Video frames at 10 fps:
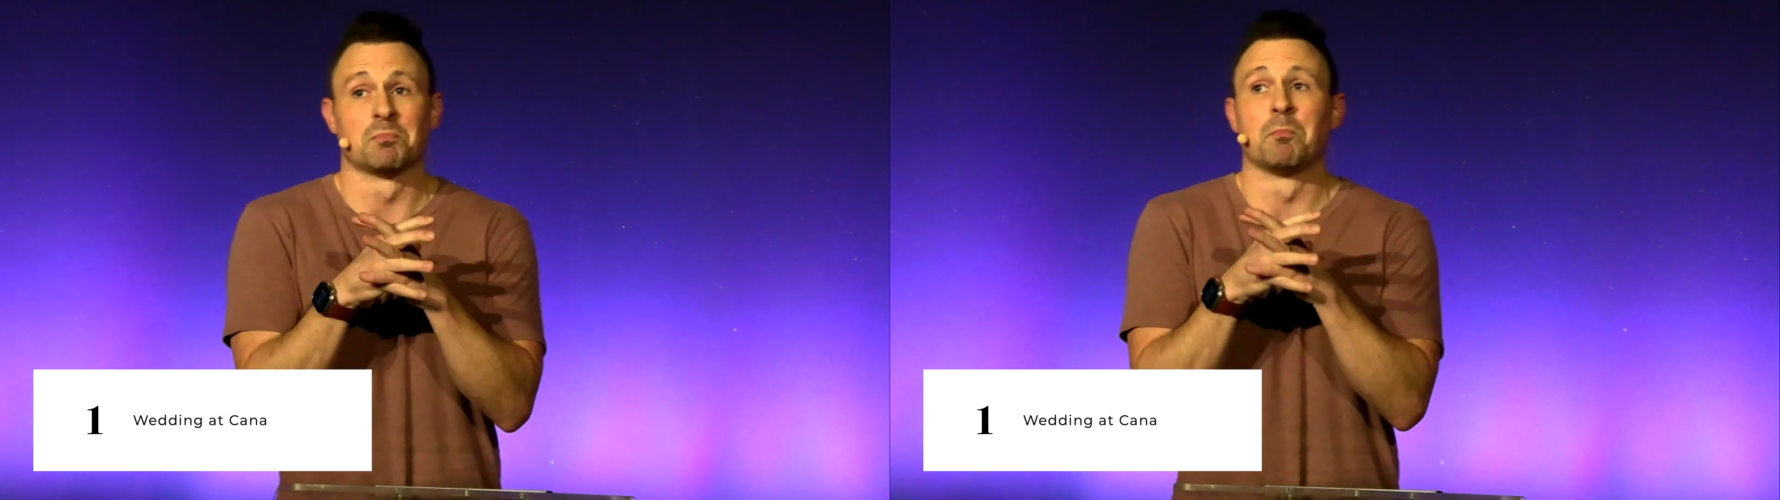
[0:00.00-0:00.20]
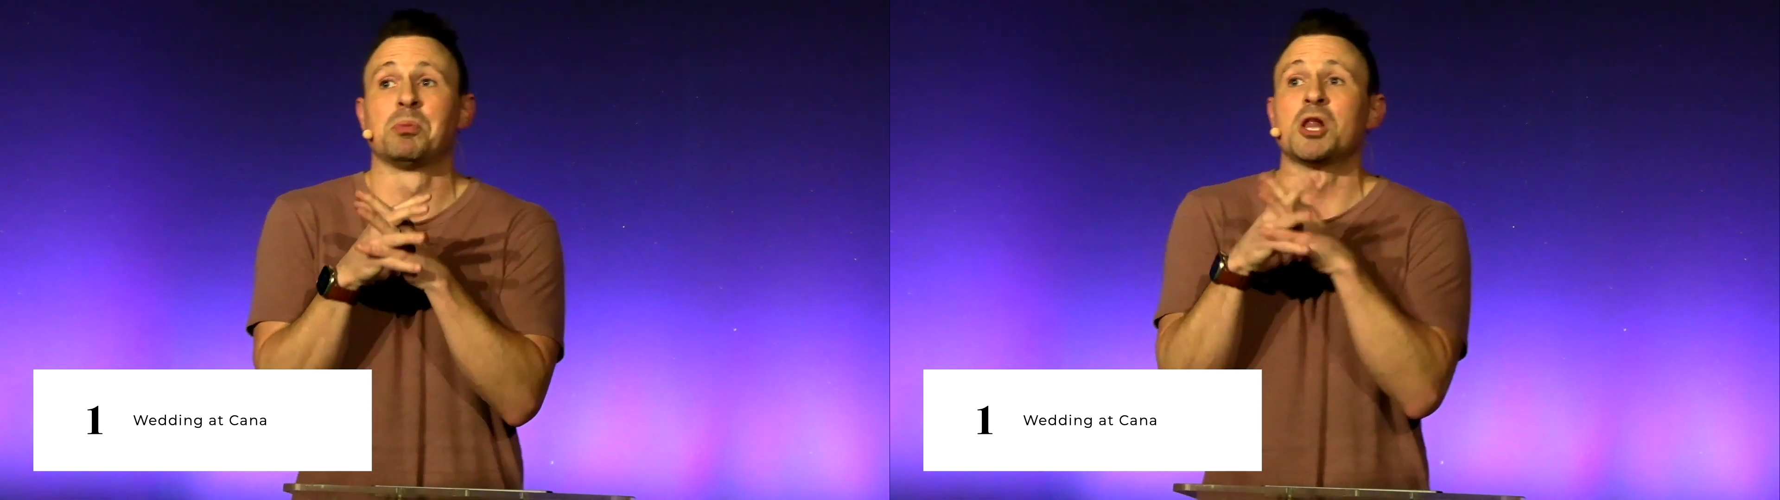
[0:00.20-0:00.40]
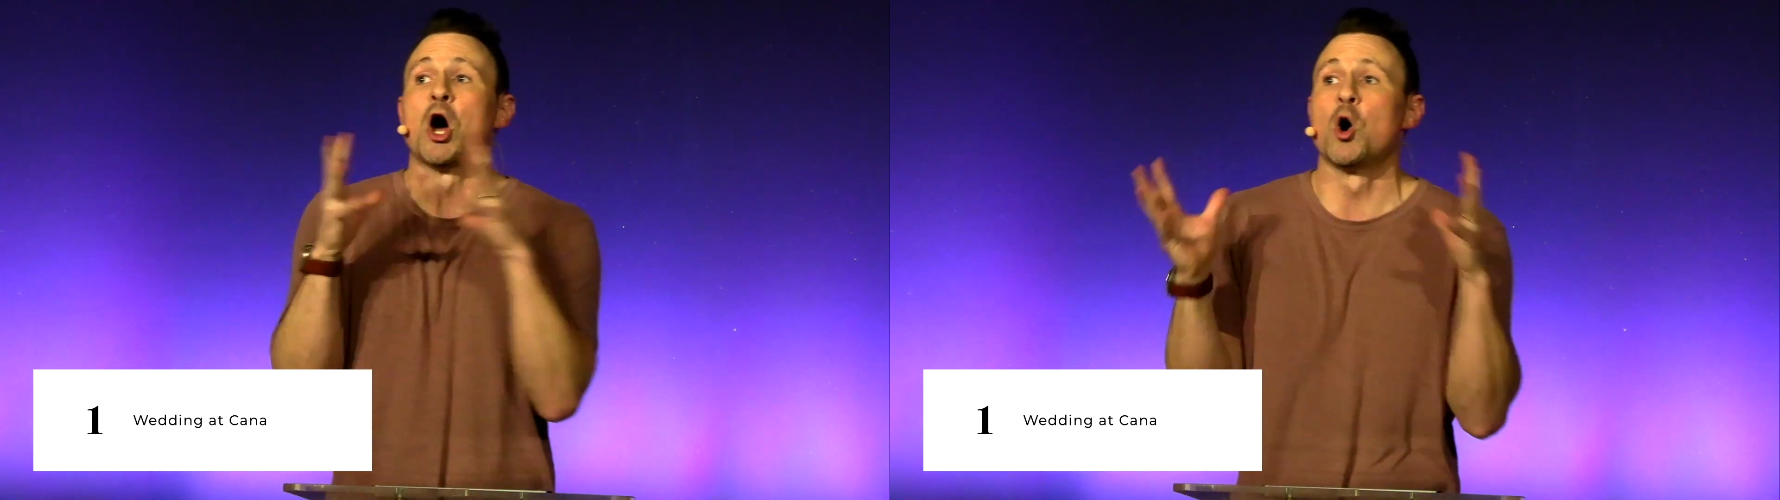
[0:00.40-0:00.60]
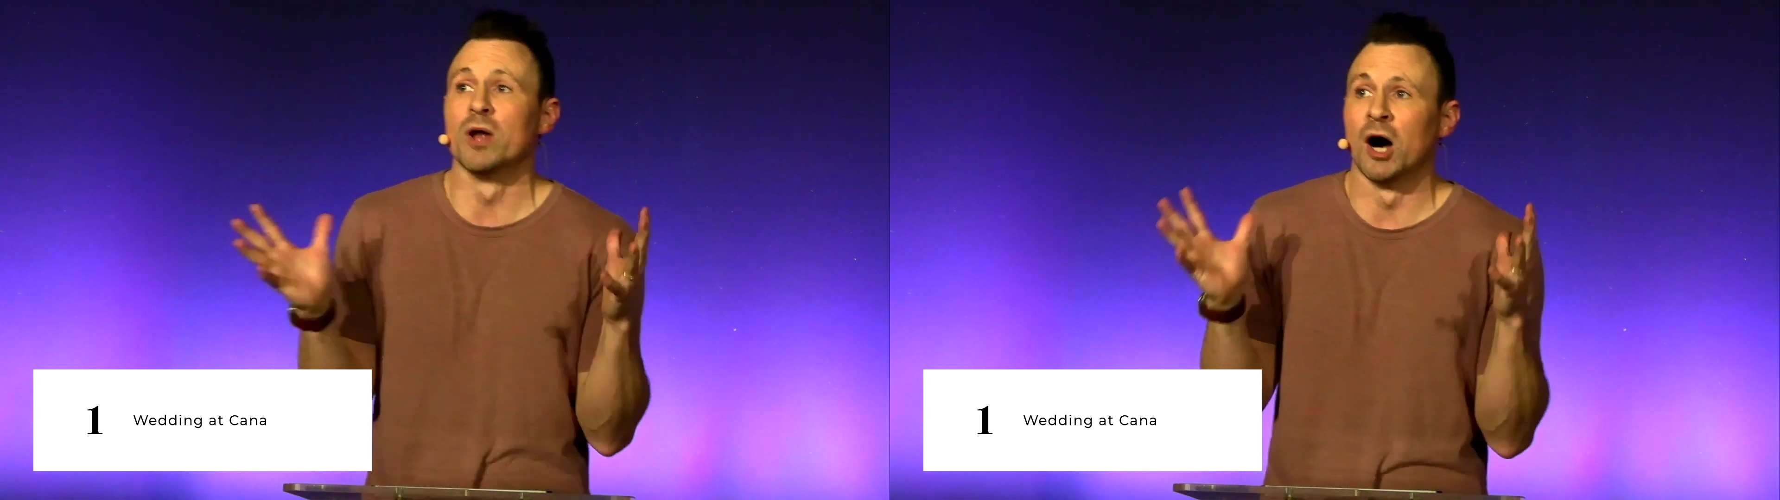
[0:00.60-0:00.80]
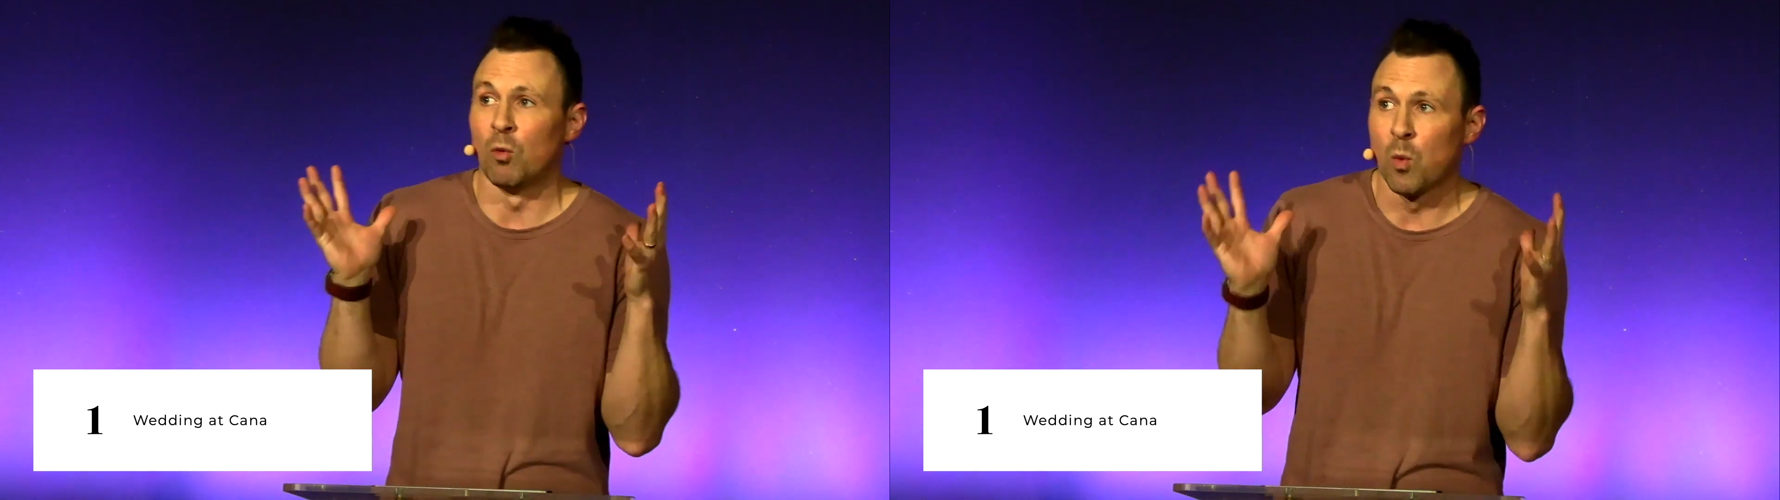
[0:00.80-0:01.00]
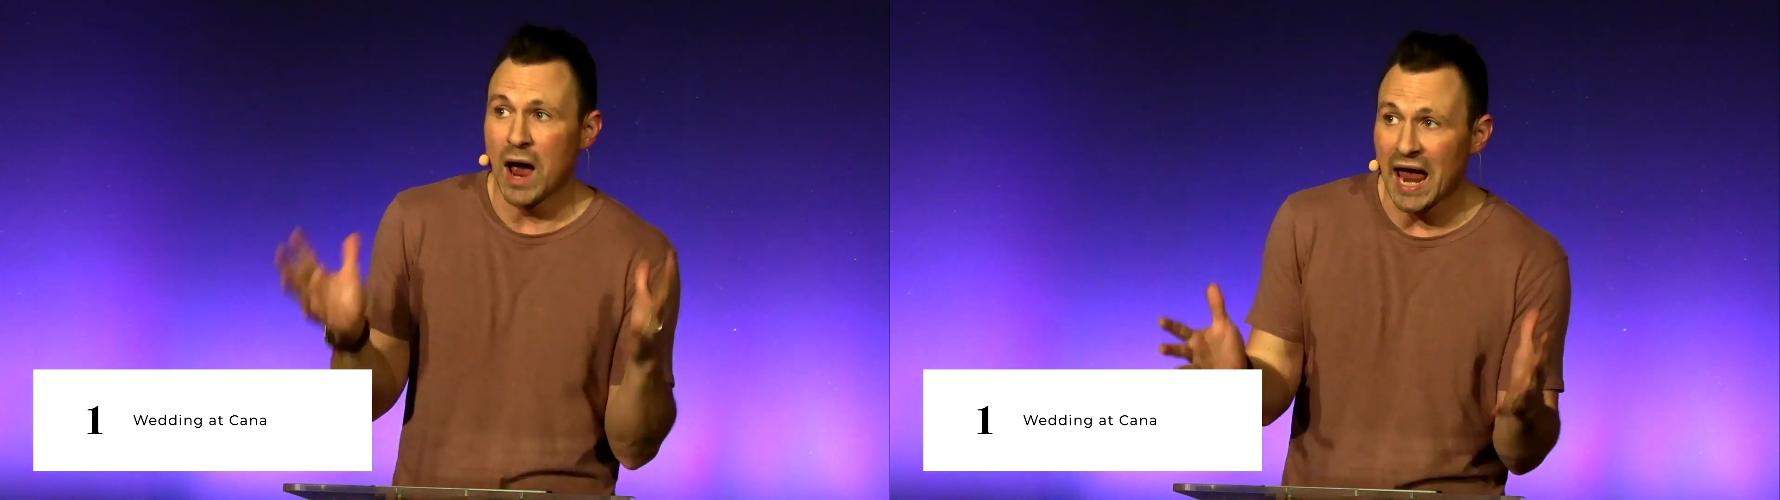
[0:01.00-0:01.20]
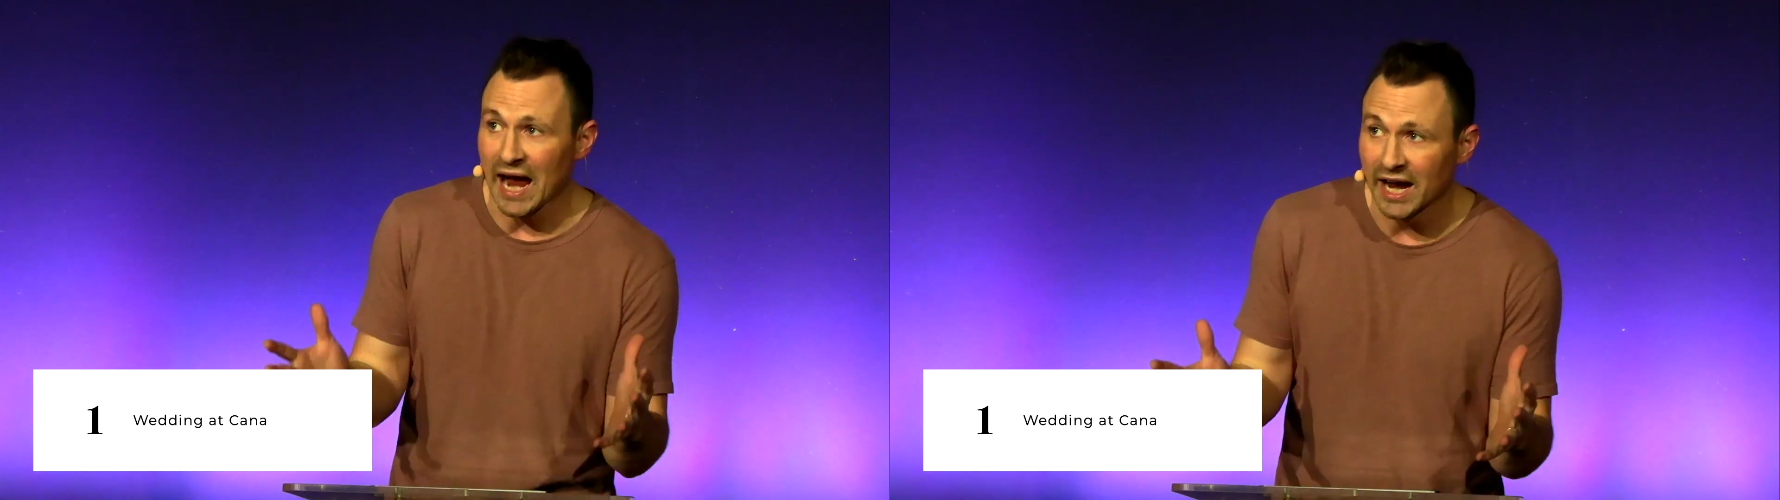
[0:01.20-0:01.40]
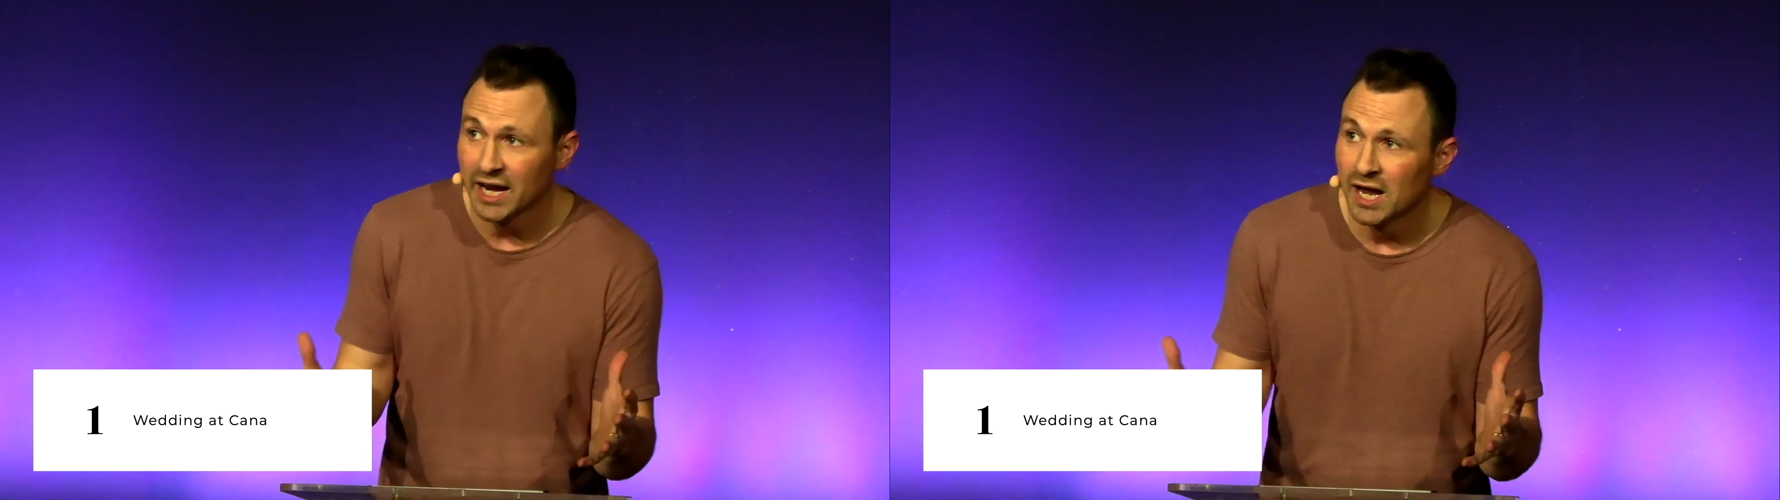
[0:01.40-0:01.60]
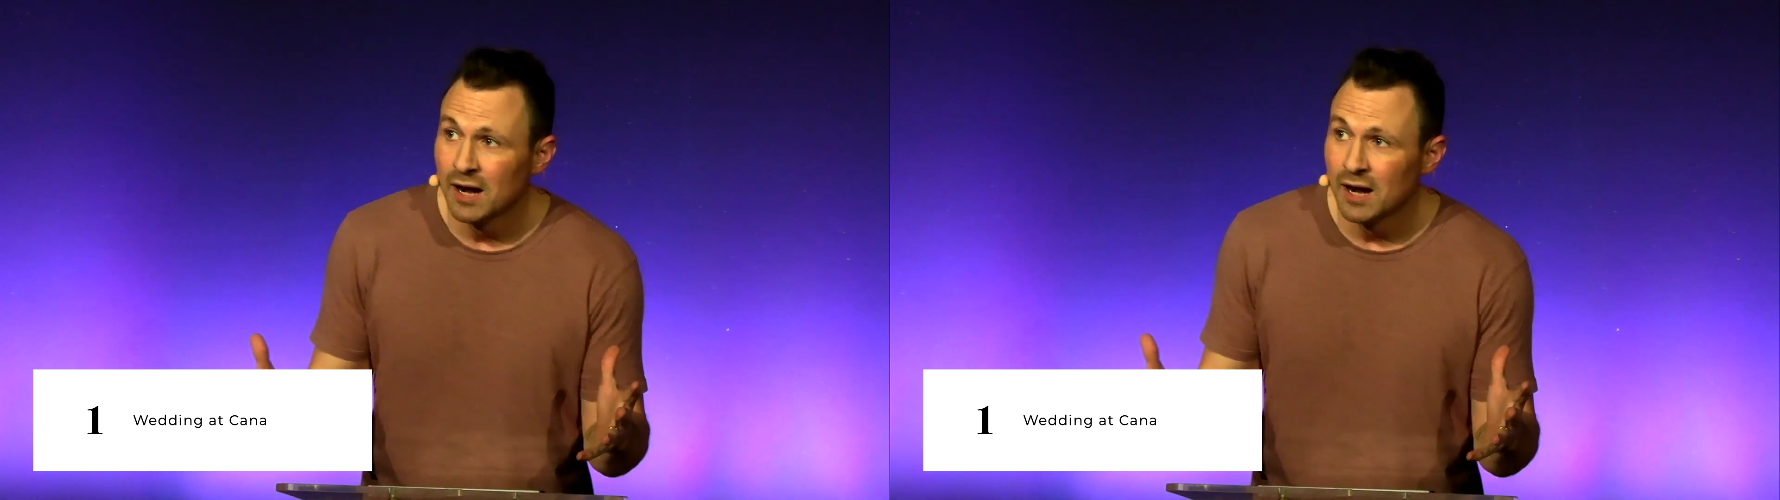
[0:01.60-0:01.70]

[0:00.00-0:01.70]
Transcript: blown away